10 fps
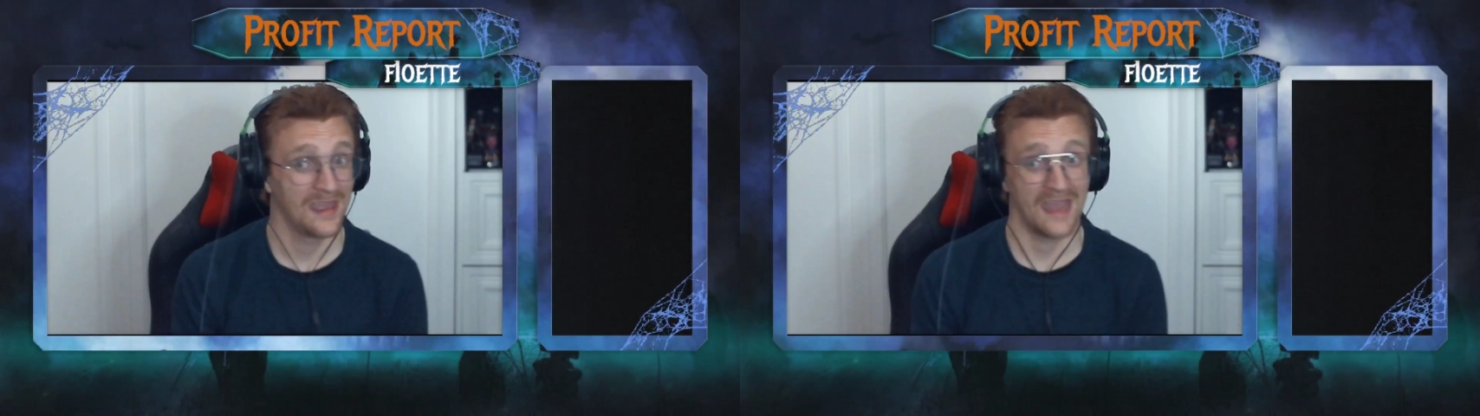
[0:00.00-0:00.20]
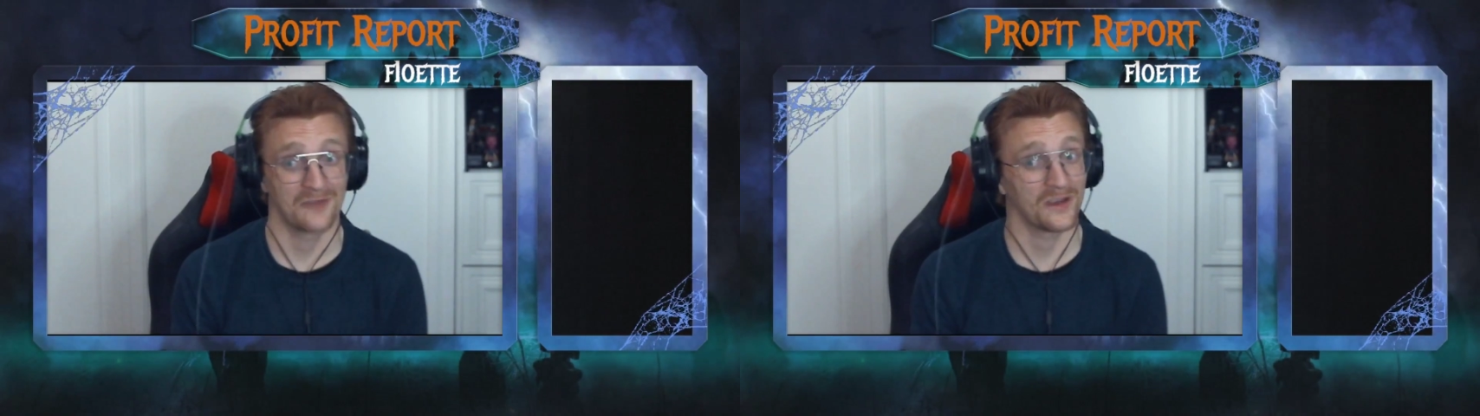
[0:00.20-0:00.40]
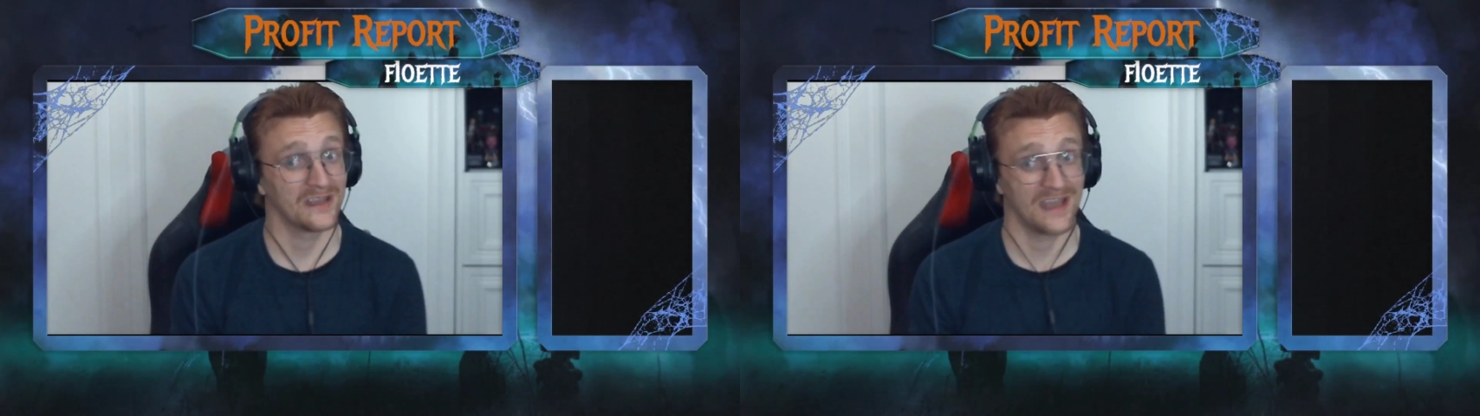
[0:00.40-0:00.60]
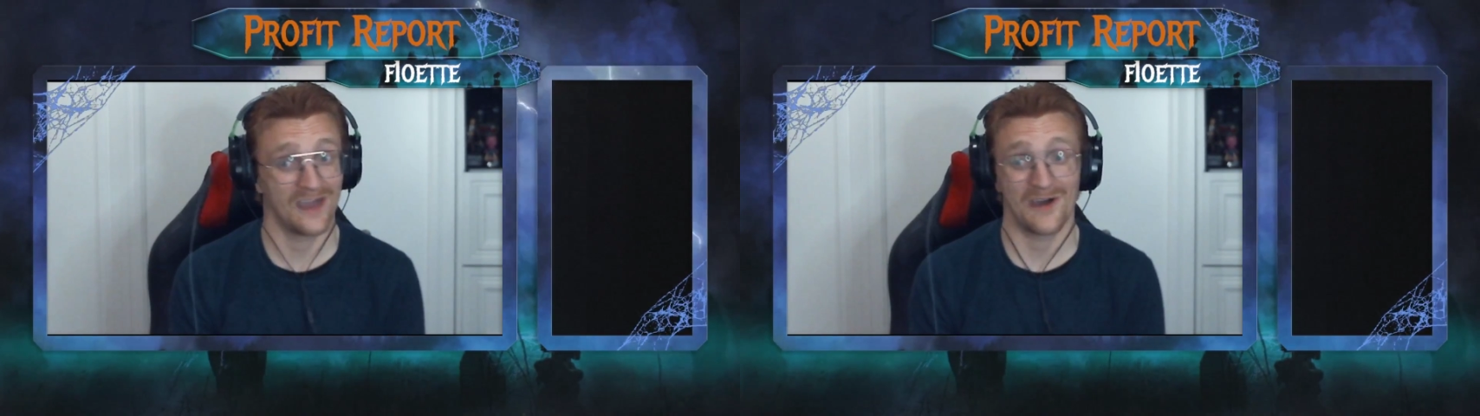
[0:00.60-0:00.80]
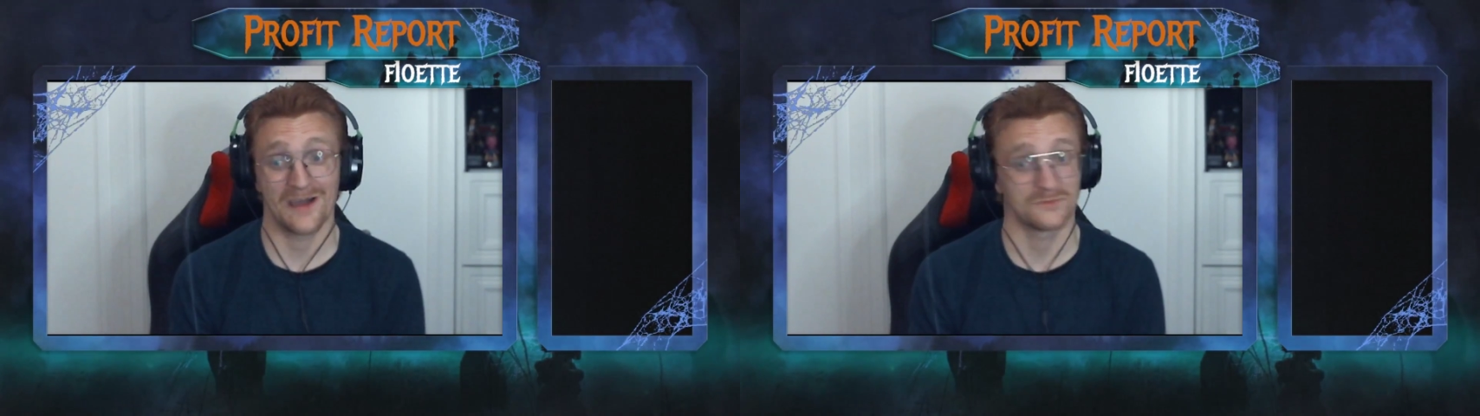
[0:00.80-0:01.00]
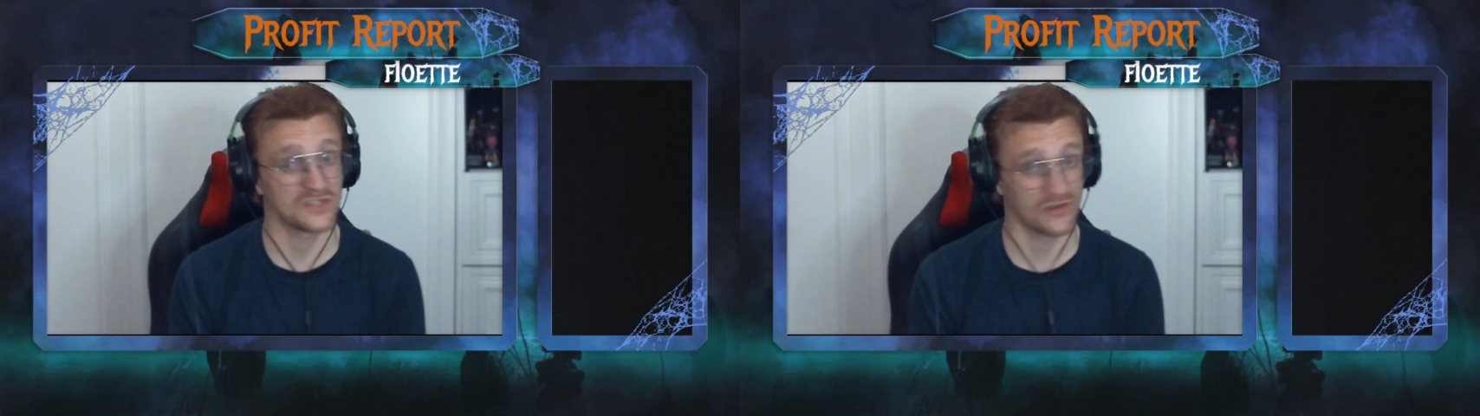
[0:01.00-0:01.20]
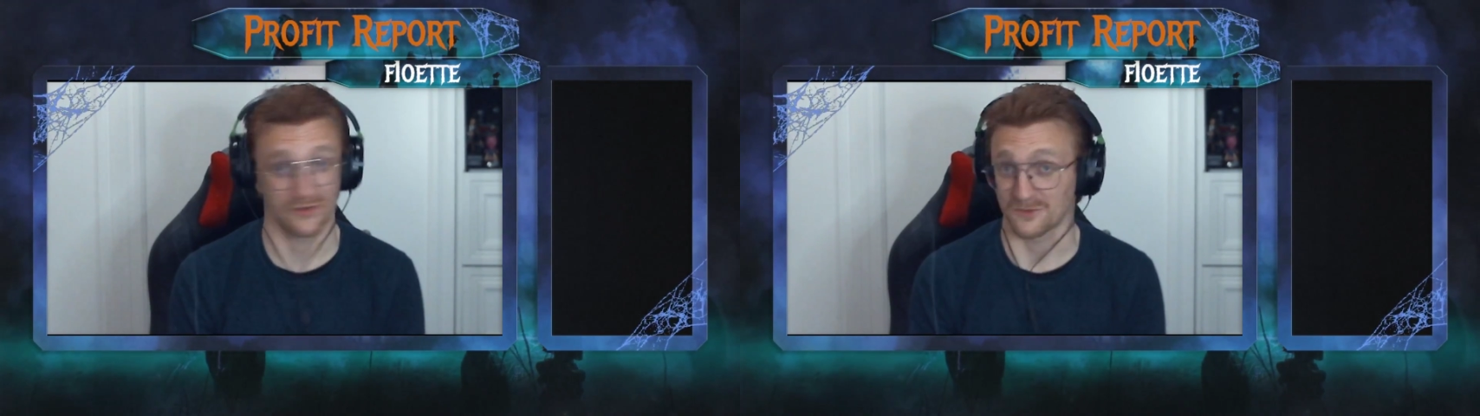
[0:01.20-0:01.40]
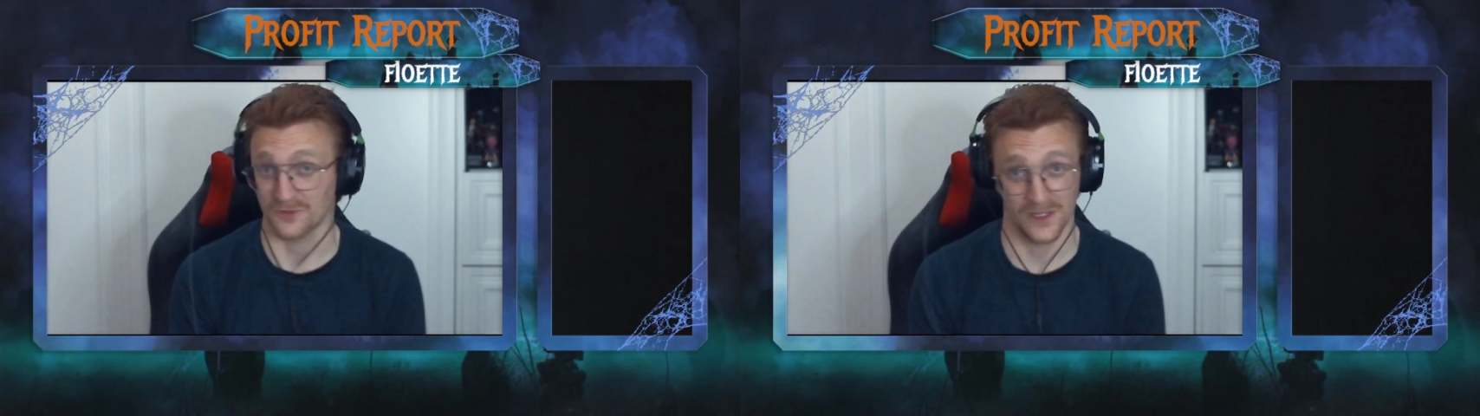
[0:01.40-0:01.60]
and right now I'm
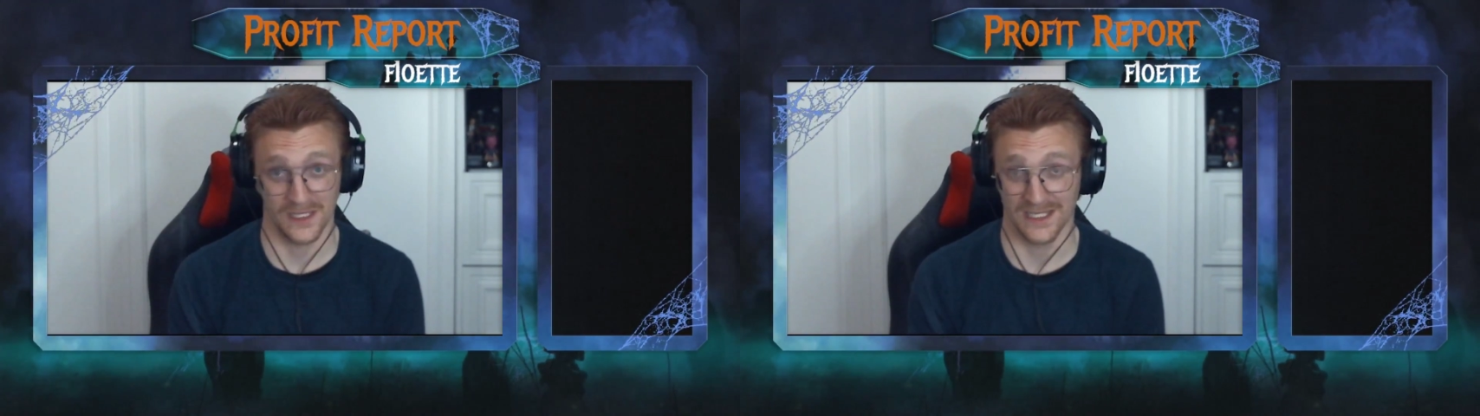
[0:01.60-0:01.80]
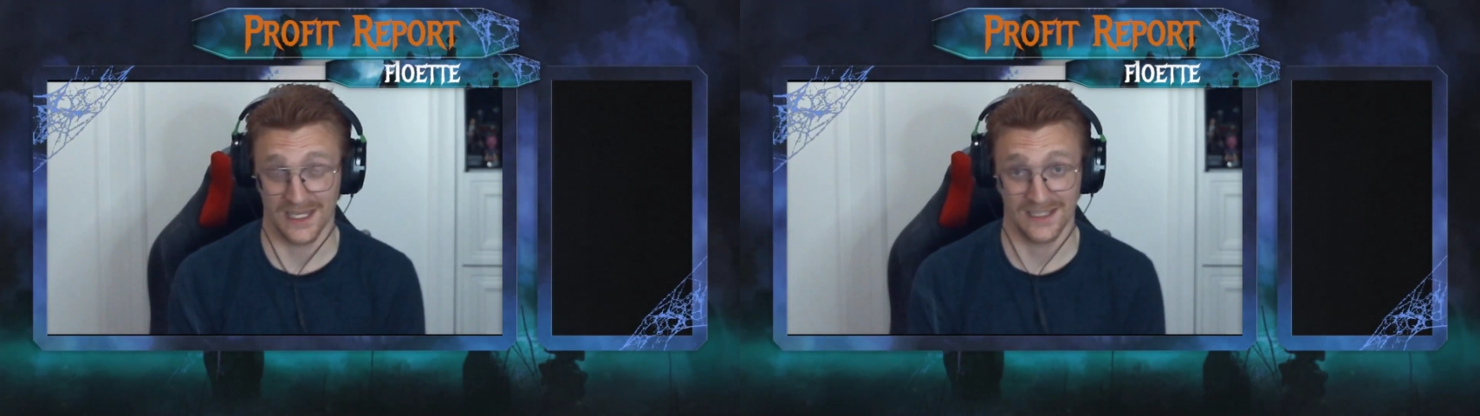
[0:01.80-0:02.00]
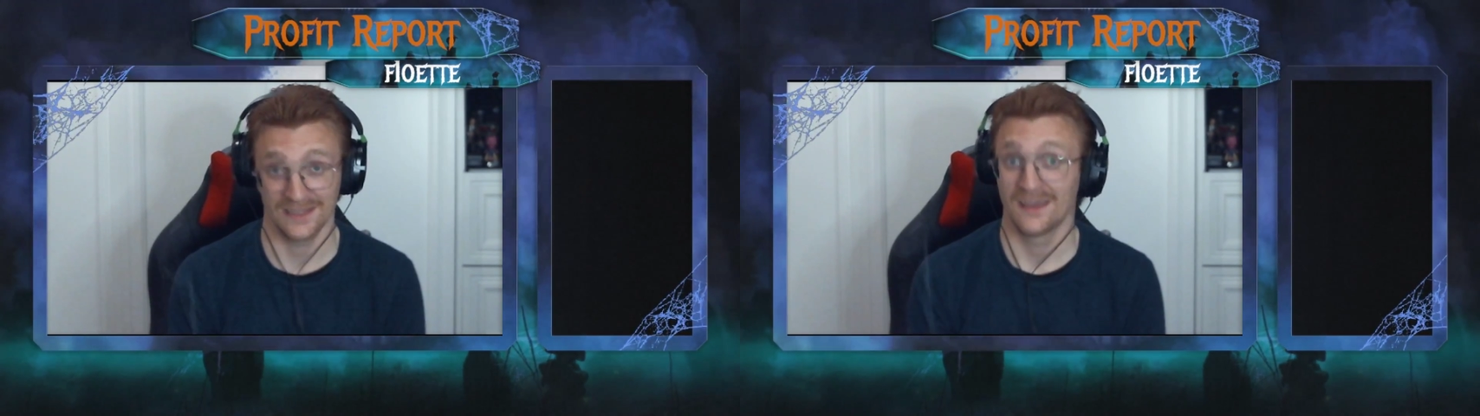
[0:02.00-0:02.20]
cheering for LA Knight,